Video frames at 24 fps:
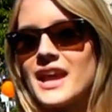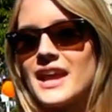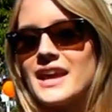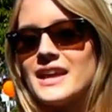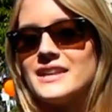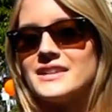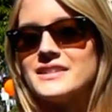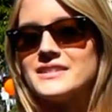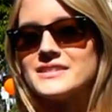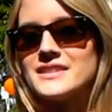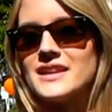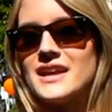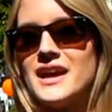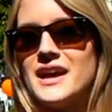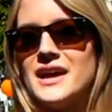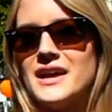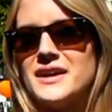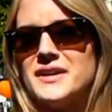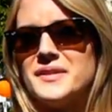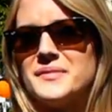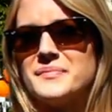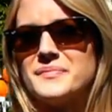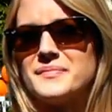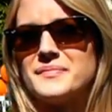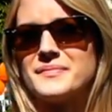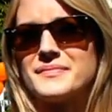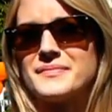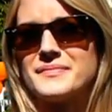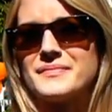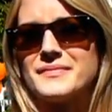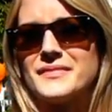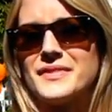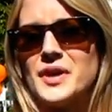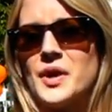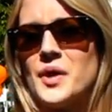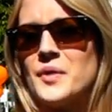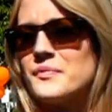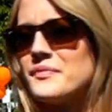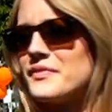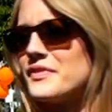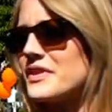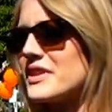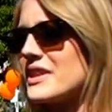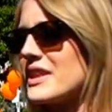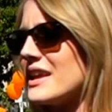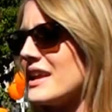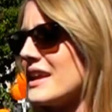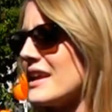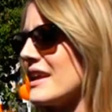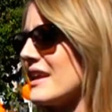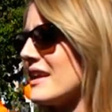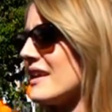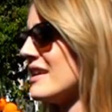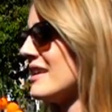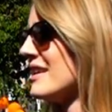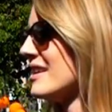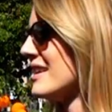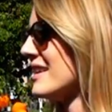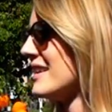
and um, hopefully